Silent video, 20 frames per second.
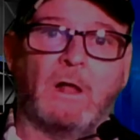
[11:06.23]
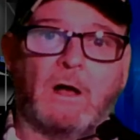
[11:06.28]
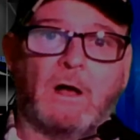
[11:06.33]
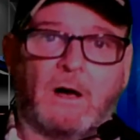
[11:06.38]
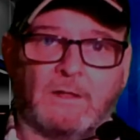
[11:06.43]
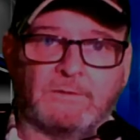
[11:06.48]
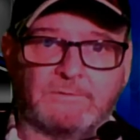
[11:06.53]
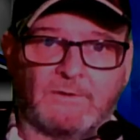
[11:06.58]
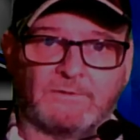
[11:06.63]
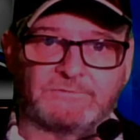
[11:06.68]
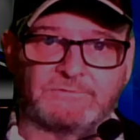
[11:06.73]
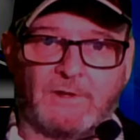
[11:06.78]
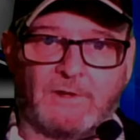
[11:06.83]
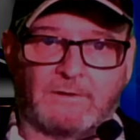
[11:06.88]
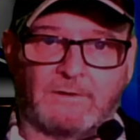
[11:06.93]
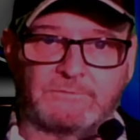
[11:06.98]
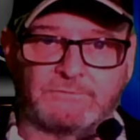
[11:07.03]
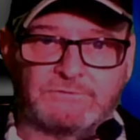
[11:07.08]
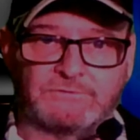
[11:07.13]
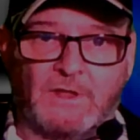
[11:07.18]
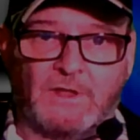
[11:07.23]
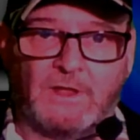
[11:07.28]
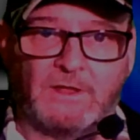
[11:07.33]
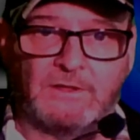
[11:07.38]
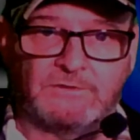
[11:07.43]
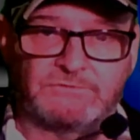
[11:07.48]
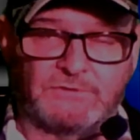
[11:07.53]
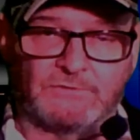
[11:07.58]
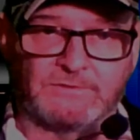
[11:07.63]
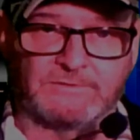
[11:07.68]
on those doctors
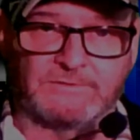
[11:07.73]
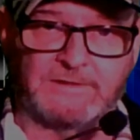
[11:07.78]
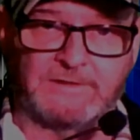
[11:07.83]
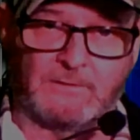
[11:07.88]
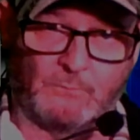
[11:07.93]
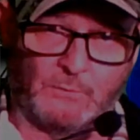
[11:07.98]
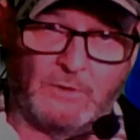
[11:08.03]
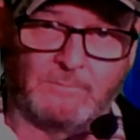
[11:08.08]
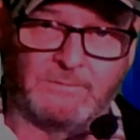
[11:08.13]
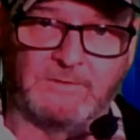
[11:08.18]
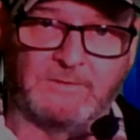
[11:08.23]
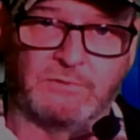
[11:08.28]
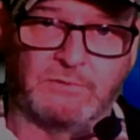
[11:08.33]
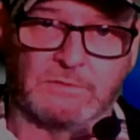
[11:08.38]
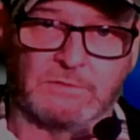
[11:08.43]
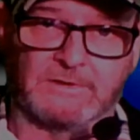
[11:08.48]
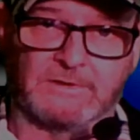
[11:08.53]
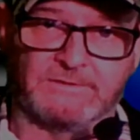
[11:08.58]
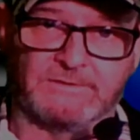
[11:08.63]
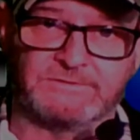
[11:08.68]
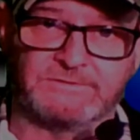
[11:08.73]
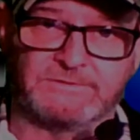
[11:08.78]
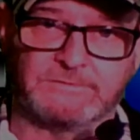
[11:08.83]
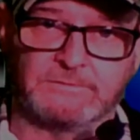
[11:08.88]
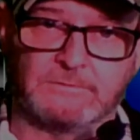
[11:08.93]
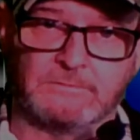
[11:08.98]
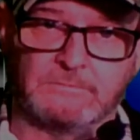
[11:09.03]
so that they will be policed.